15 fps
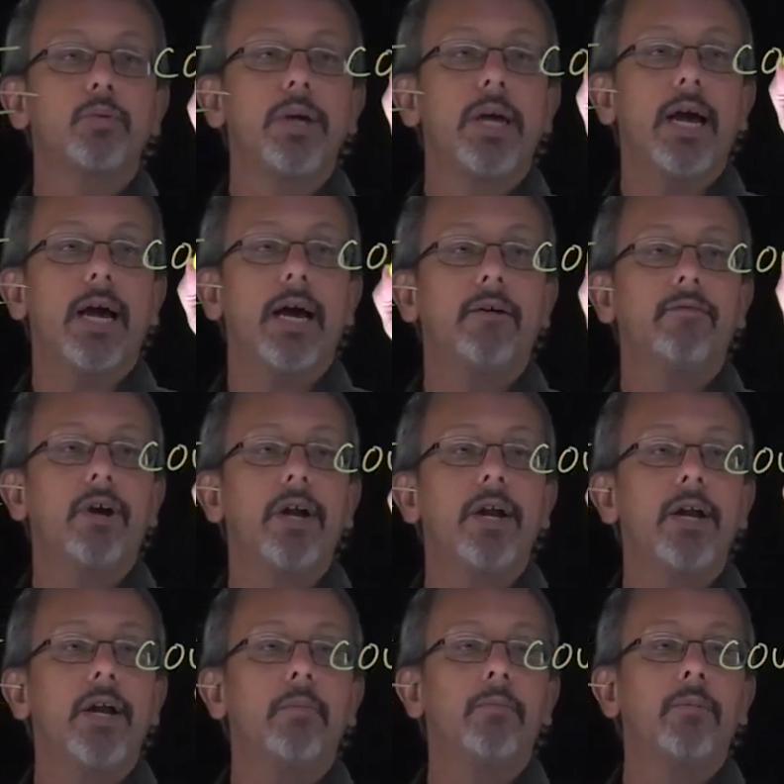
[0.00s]
we have a
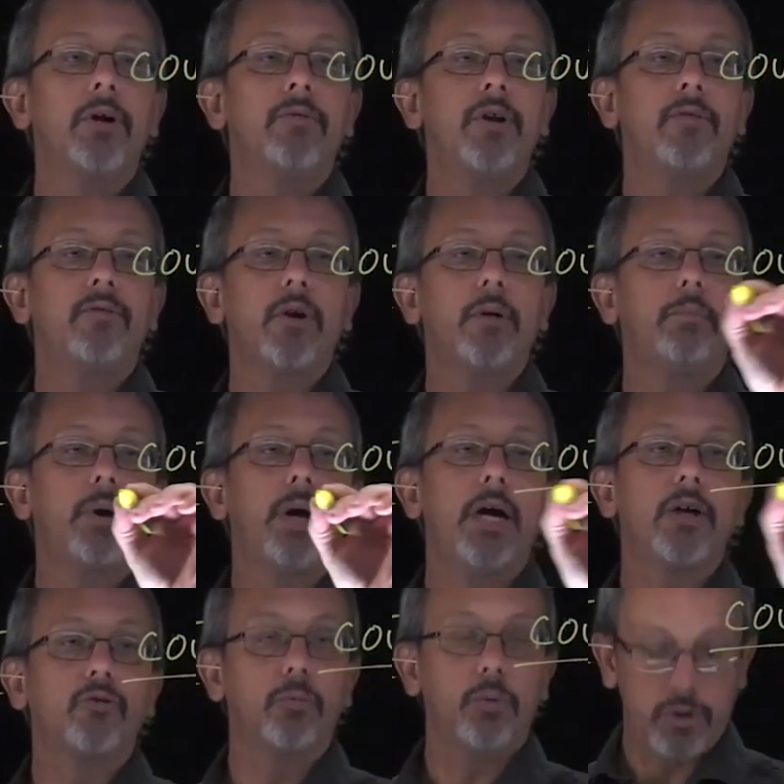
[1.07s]
number of different
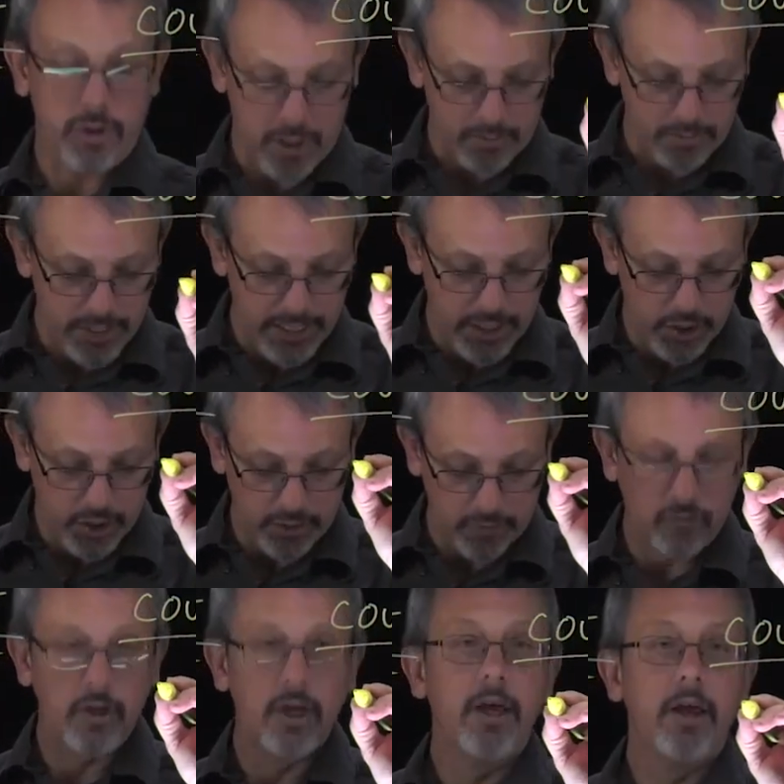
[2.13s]
possible
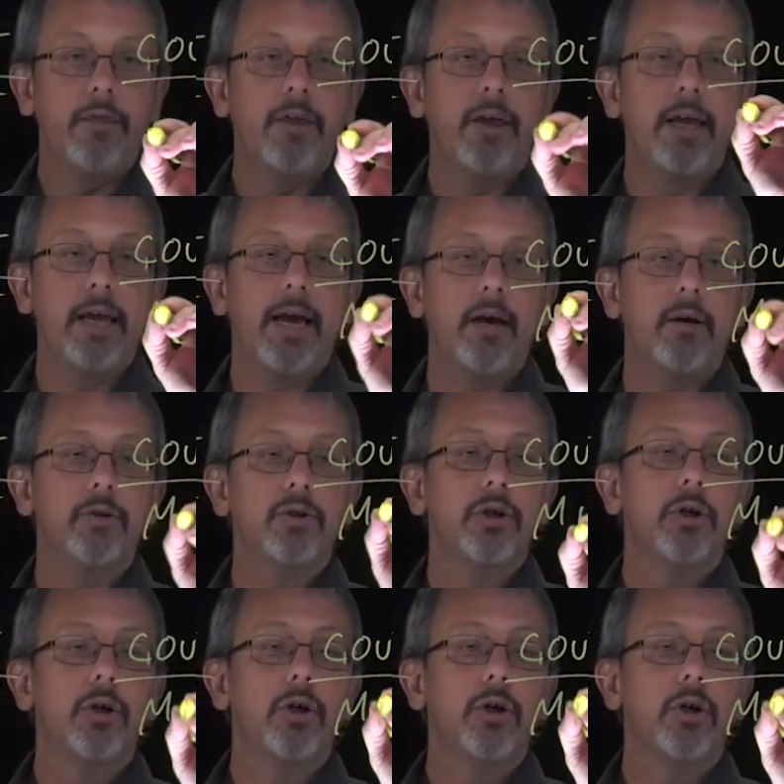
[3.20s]
combinations. The count